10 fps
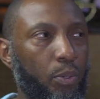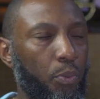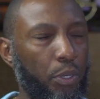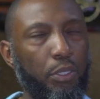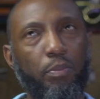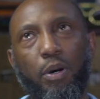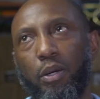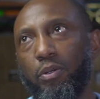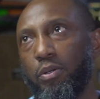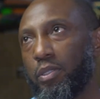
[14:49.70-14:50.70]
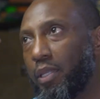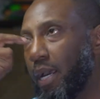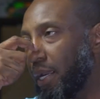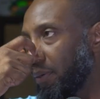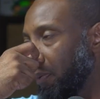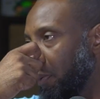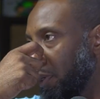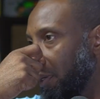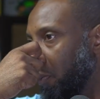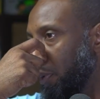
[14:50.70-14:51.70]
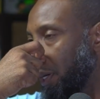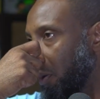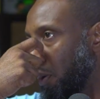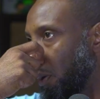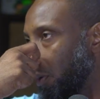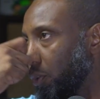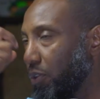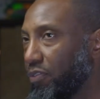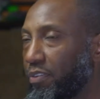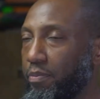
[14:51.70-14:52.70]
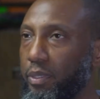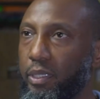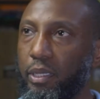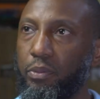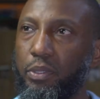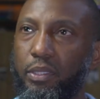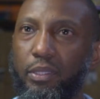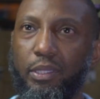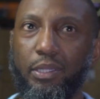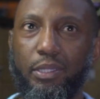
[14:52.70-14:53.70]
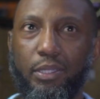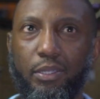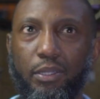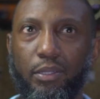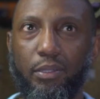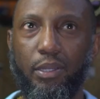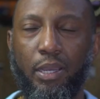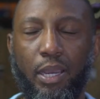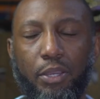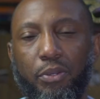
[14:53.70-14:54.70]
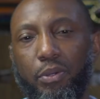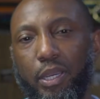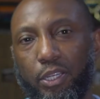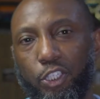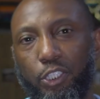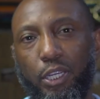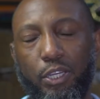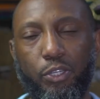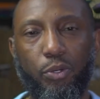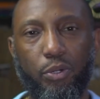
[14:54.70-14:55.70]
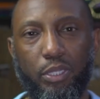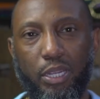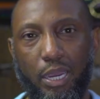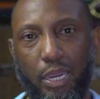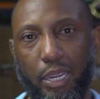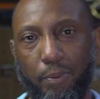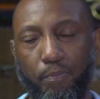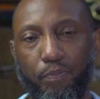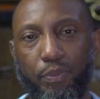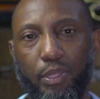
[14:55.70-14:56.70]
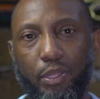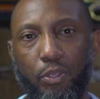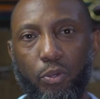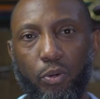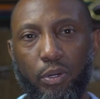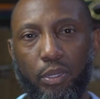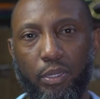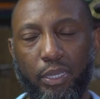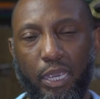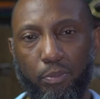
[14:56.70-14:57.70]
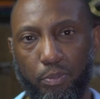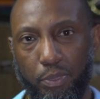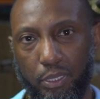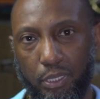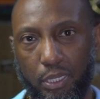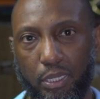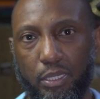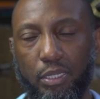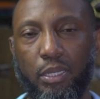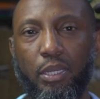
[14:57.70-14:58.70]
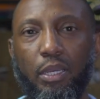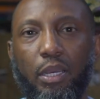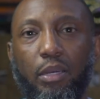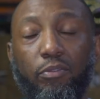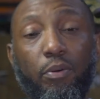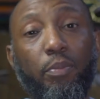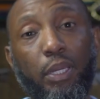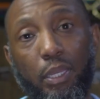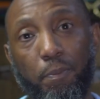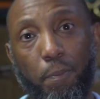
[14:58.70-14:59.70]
One of the models that we are all too familiar with is how you exchange your time, your capabilities for money